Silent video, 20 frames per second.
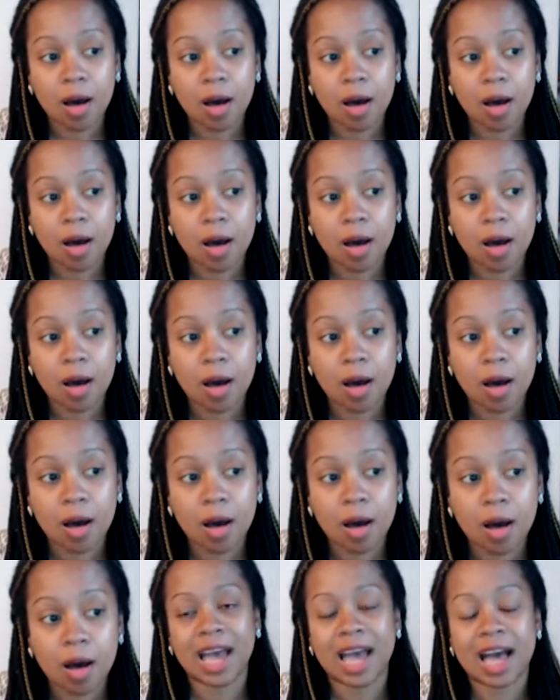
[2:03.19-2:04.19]
approach to
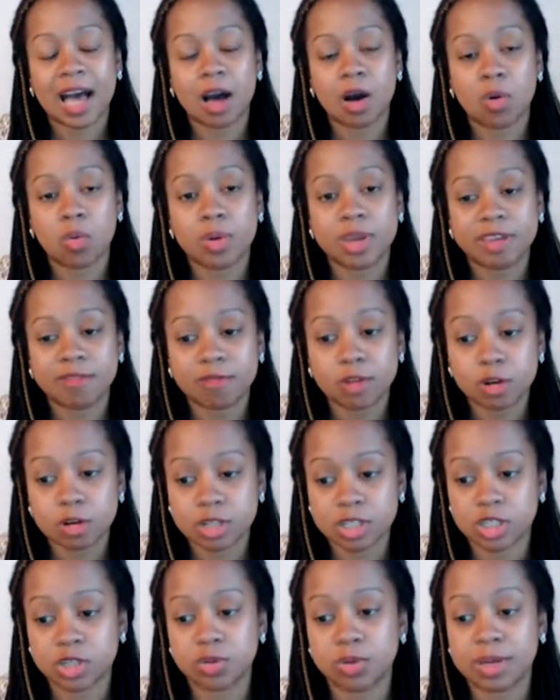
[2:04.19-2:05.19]
kind of how we've
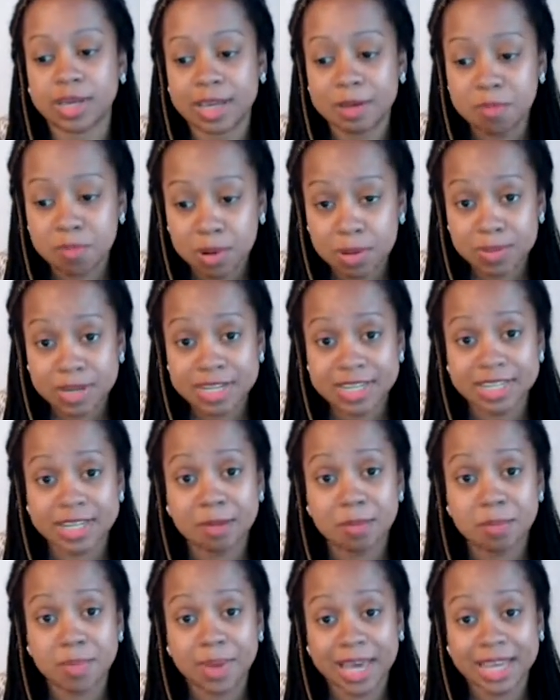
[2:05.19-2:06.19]
looked to implement and
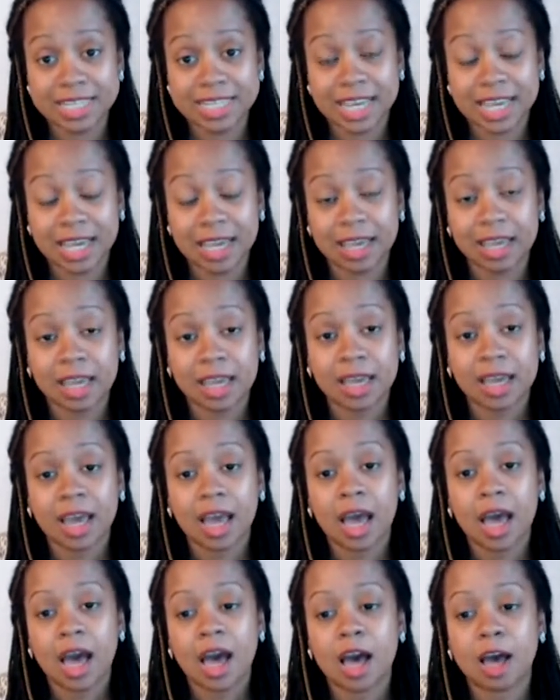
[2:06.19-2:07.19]
embed it.
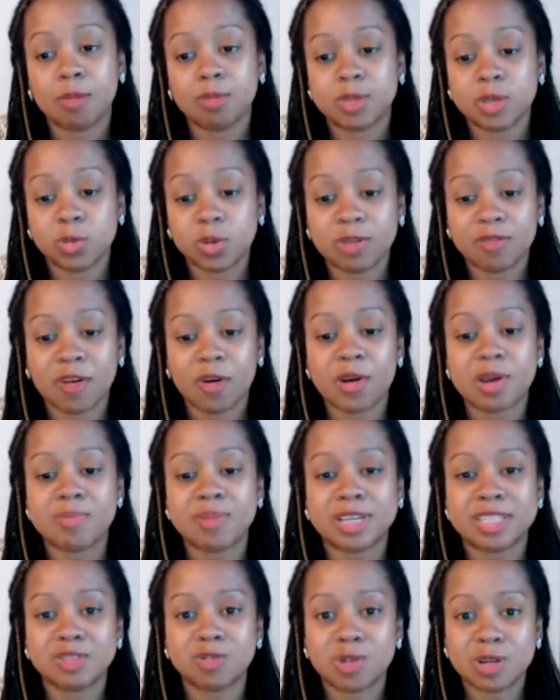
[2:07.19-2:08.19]
So we very
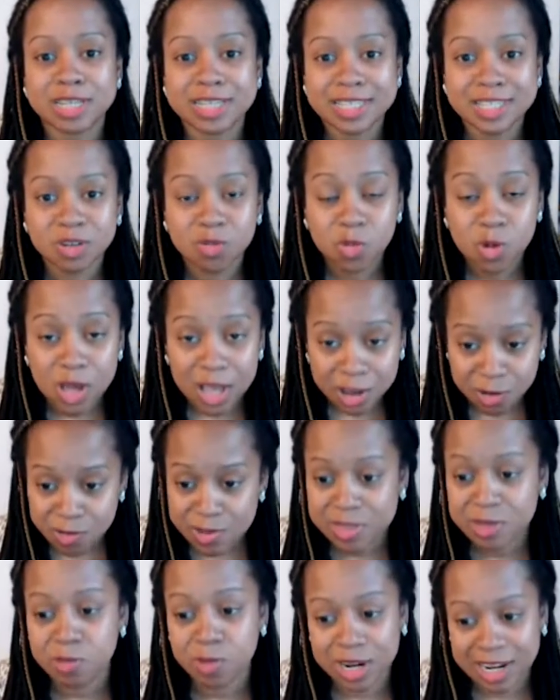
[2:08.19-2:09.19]
much wanted to work
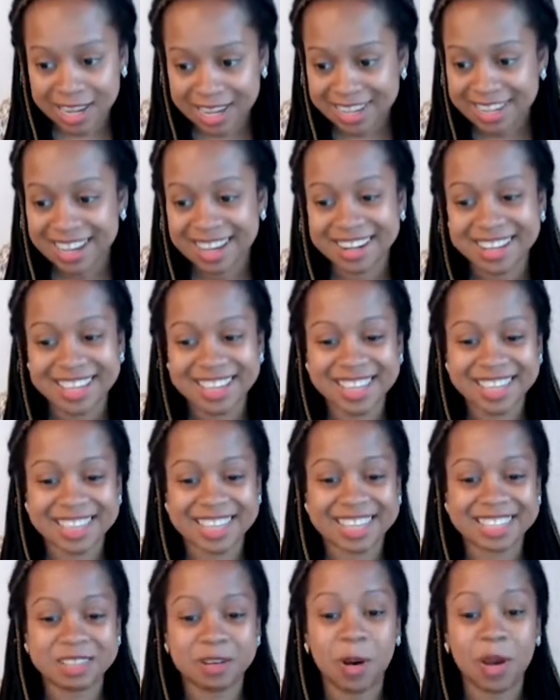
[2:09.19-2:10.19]
with the willing, and I think
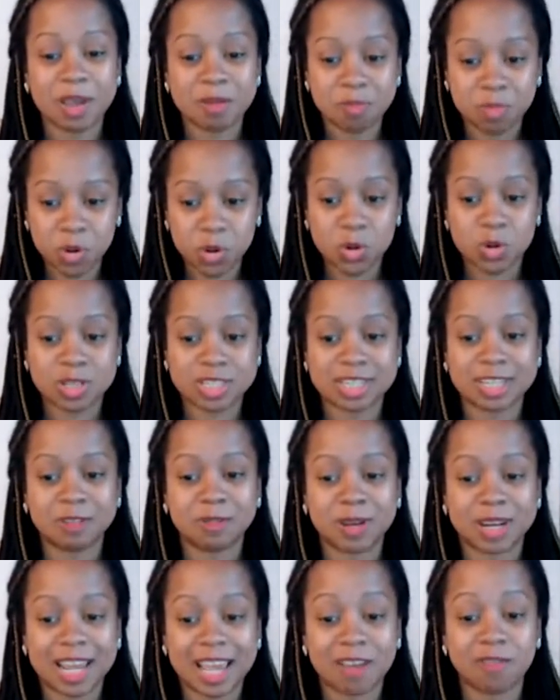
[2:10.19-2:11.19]
that's quite important
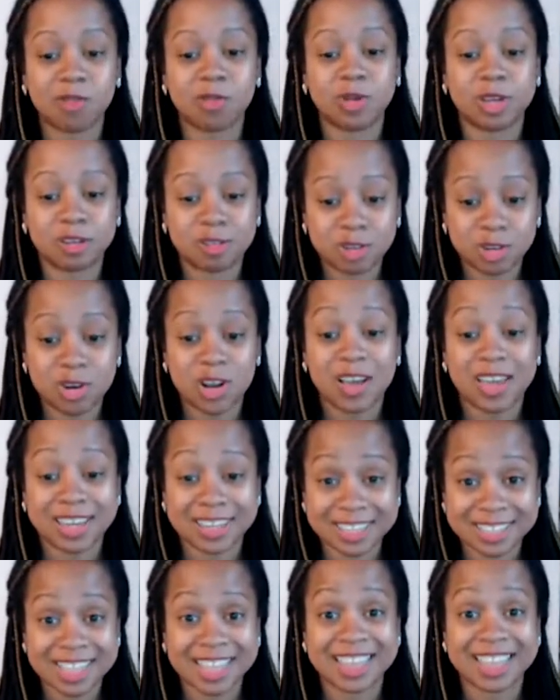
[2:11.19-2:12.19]
whenever we are
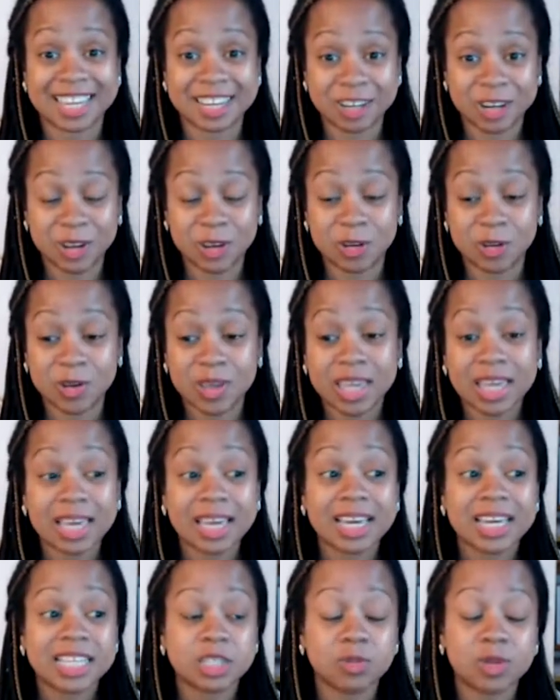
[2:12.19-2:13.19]
trying something new.
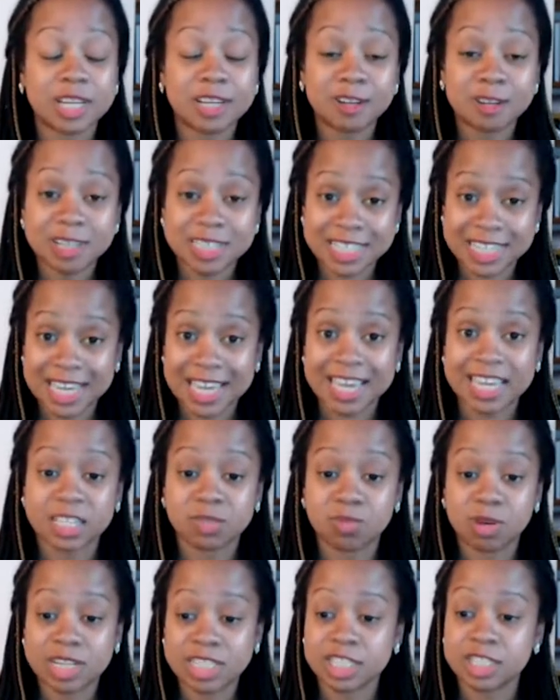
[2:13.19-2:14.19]
So we looked to get
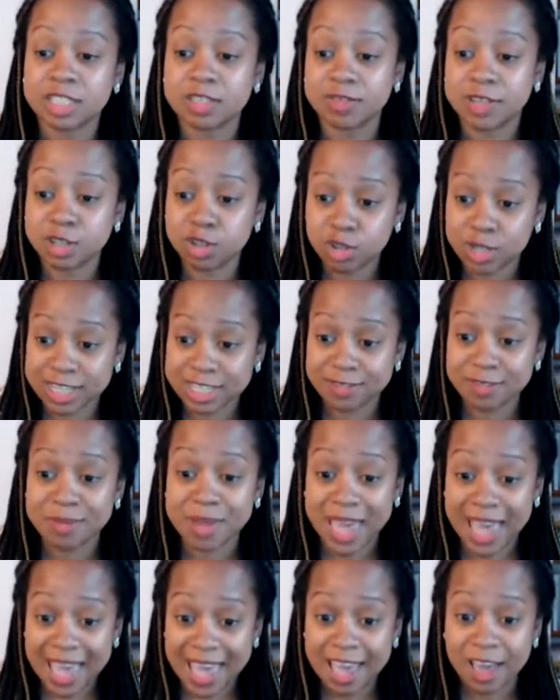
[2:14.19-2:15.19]
expressions of interest from
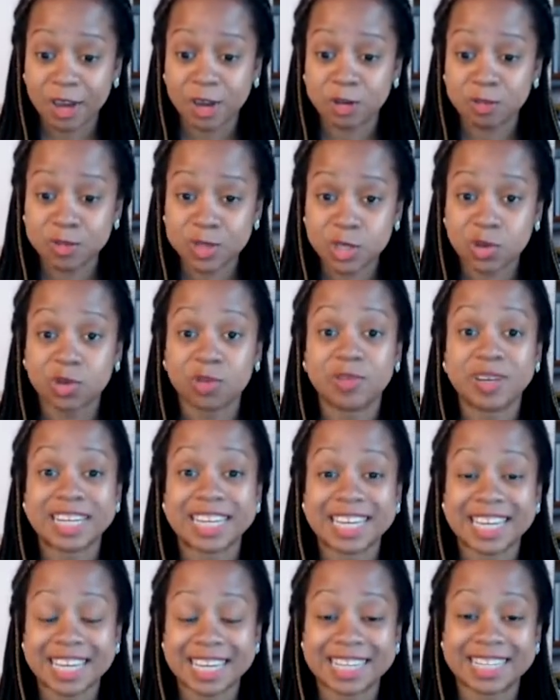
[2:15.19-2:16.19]
care homes who are
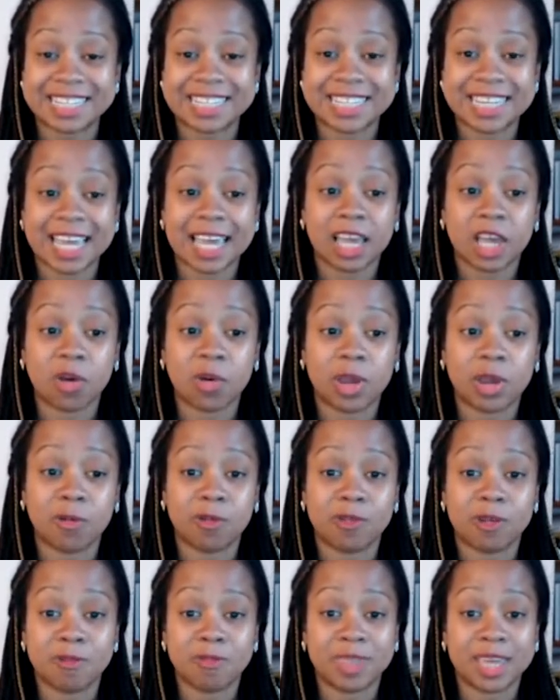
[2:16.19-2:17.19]
really keen to get
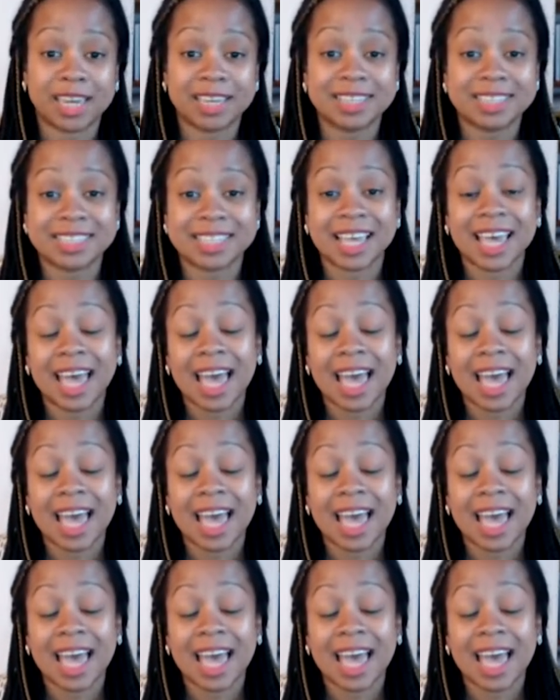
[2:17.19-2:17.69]
going from this,